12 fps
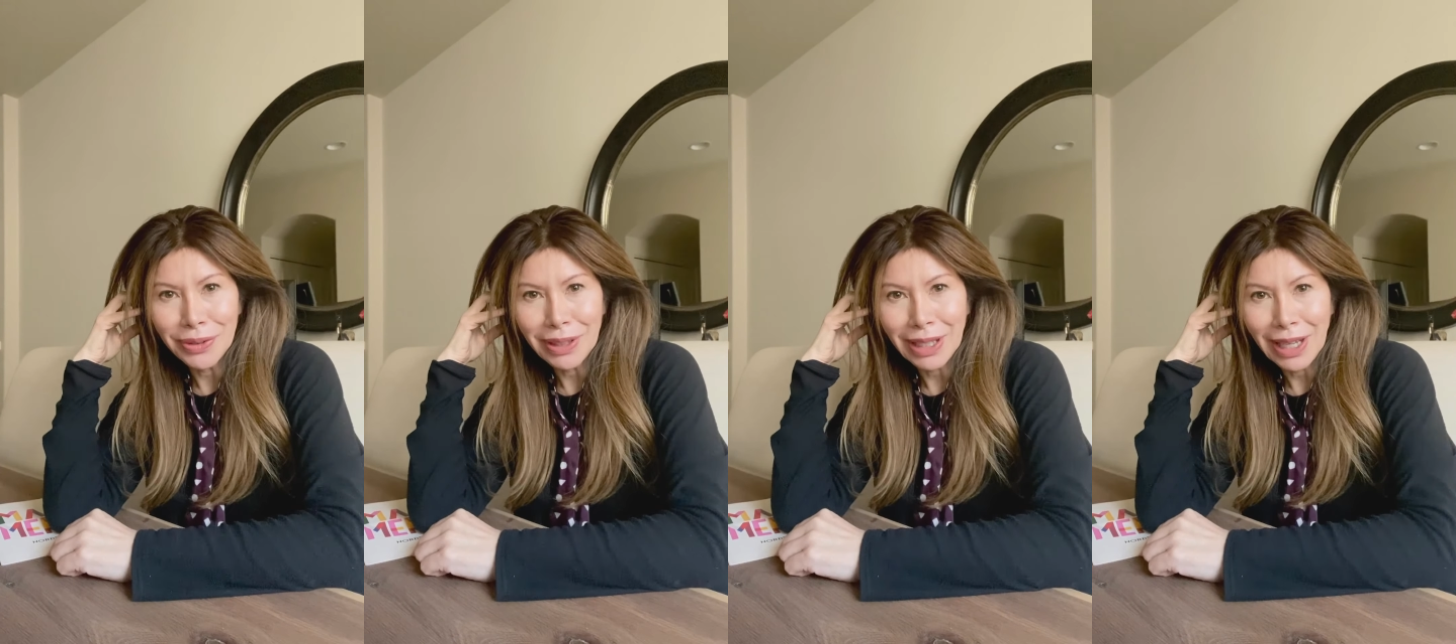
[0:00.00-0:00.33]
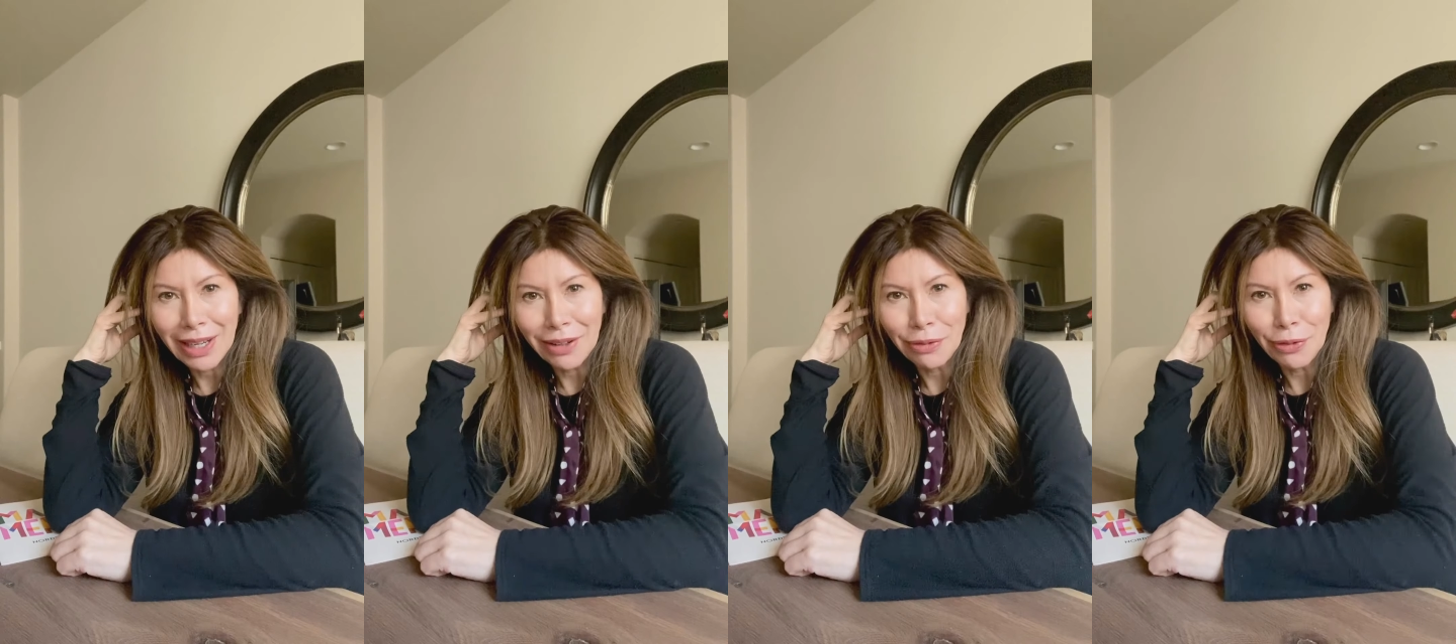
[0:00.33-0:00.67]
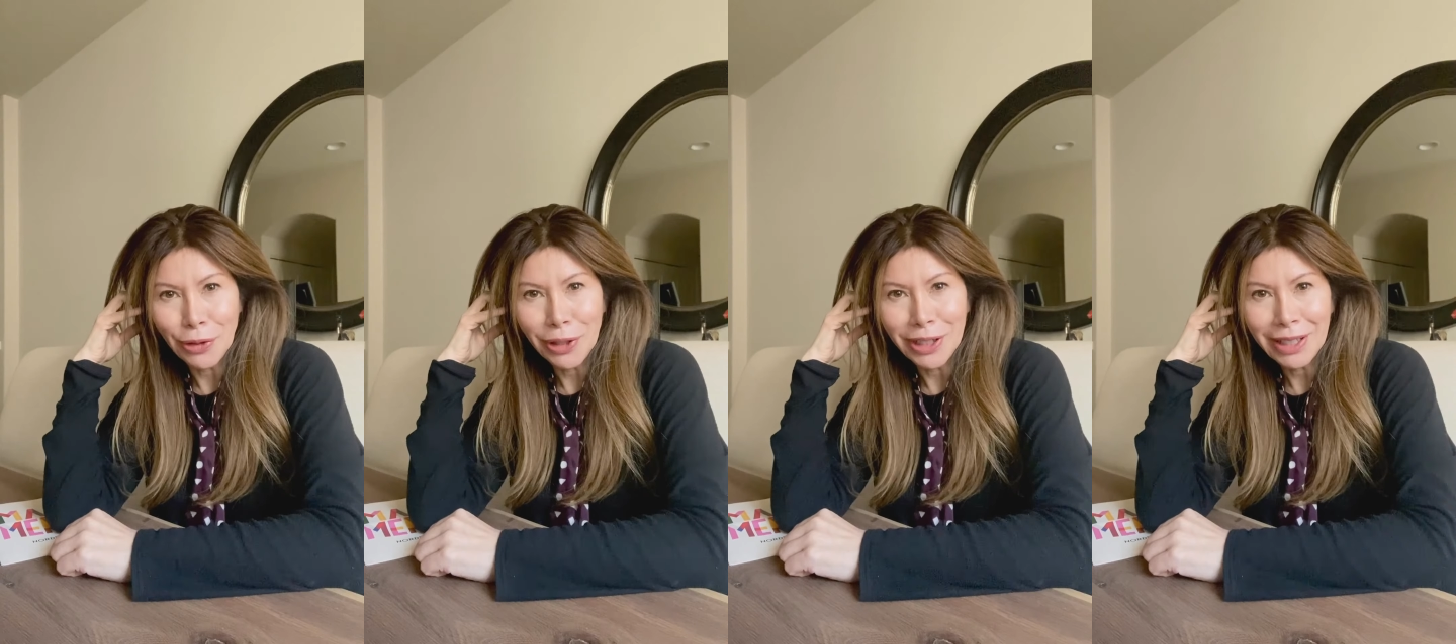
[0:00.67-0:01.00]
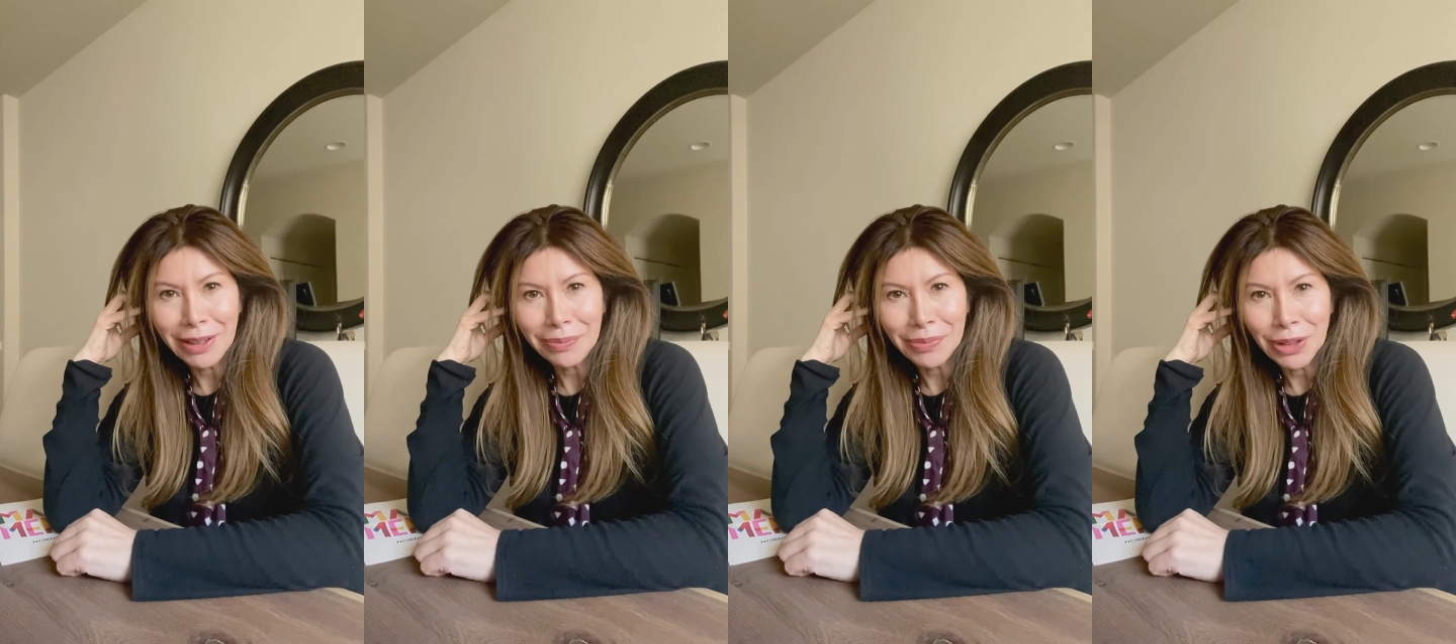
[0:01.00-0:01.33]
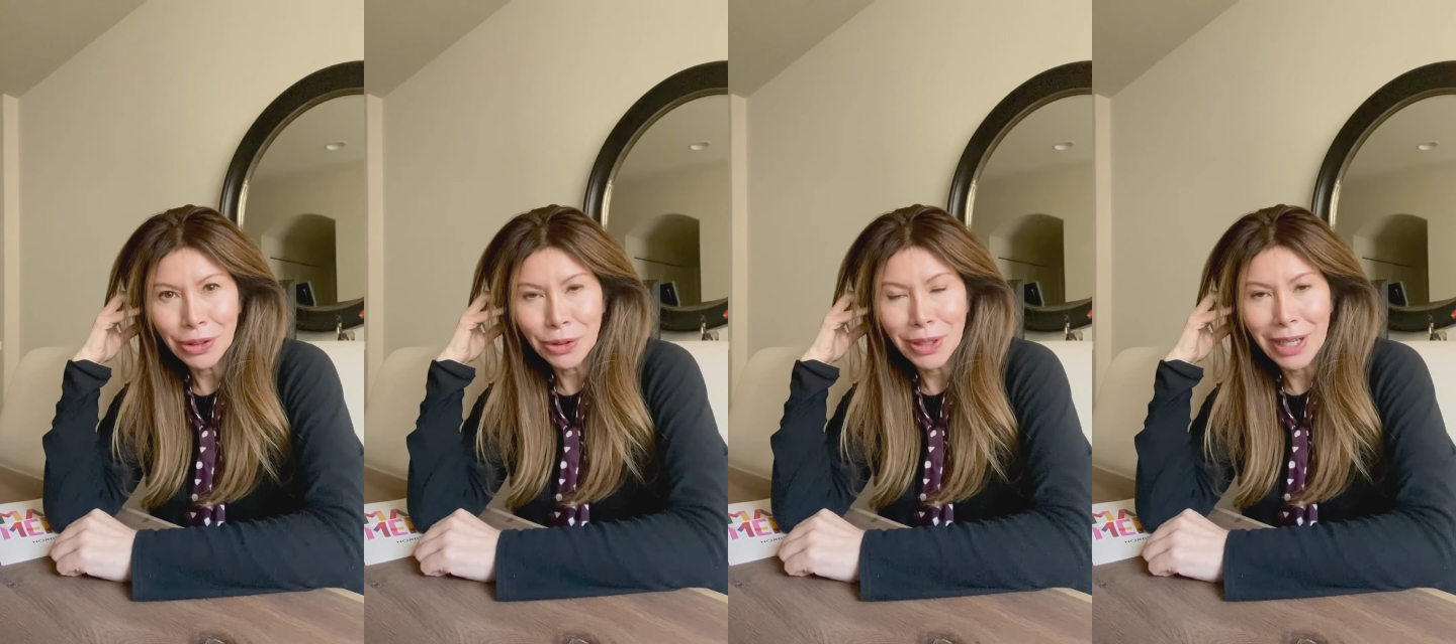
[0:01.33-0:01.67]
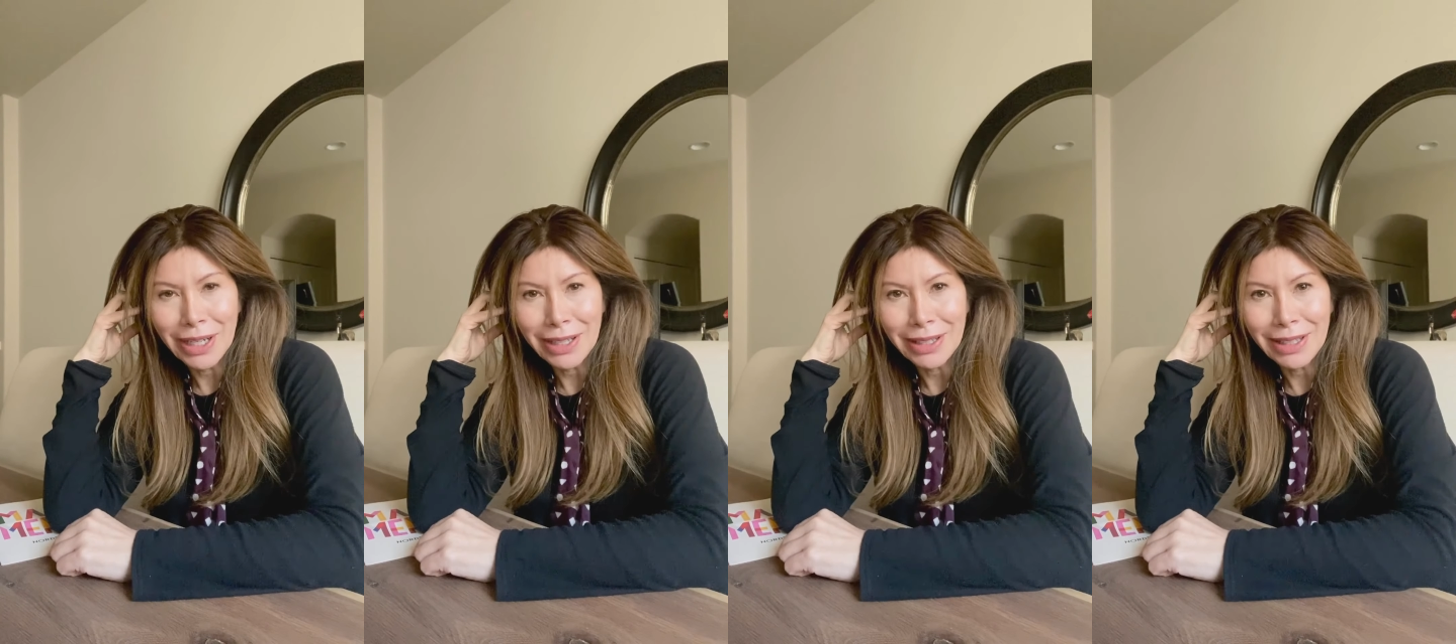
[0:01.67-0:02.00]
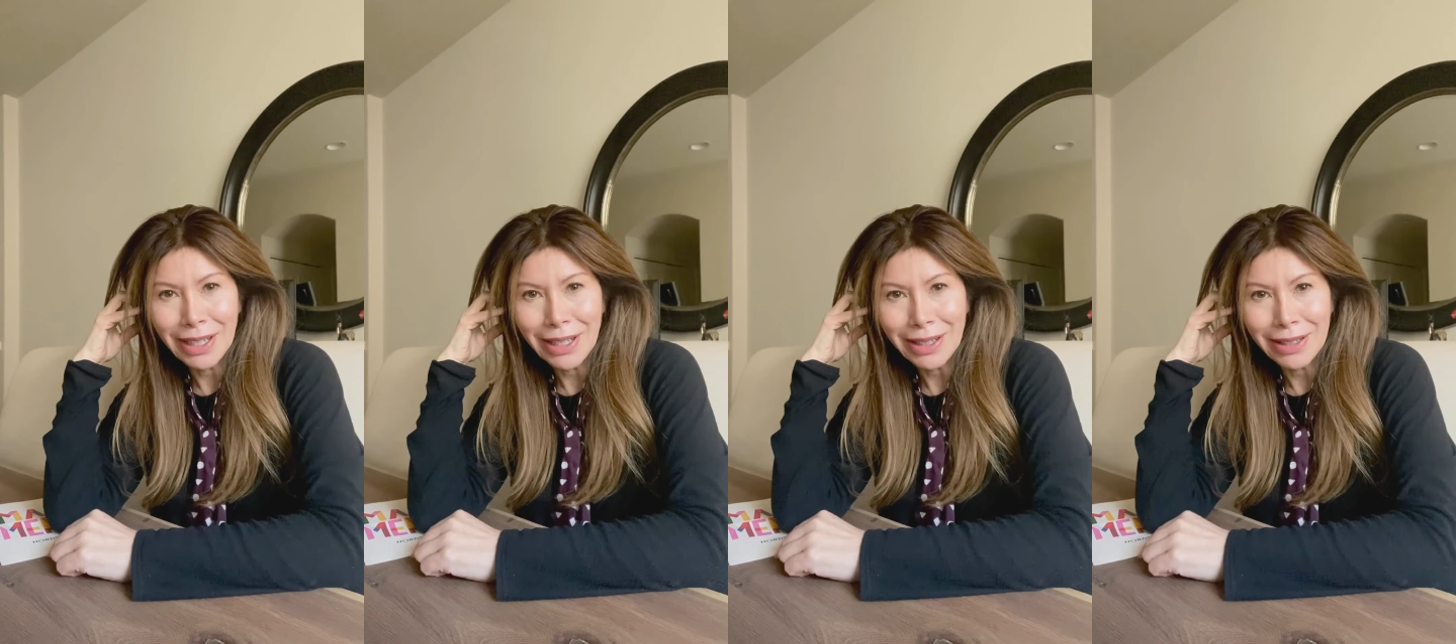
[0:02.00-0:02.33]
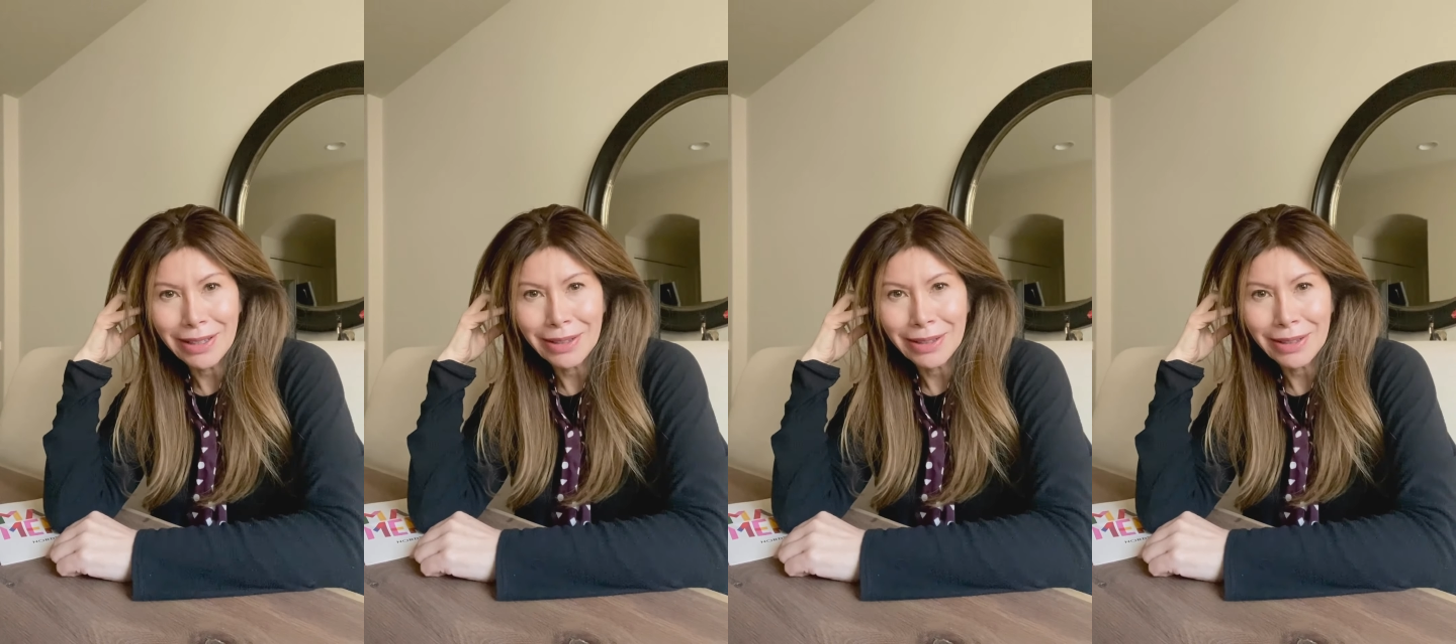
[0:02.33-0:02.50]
California, United States.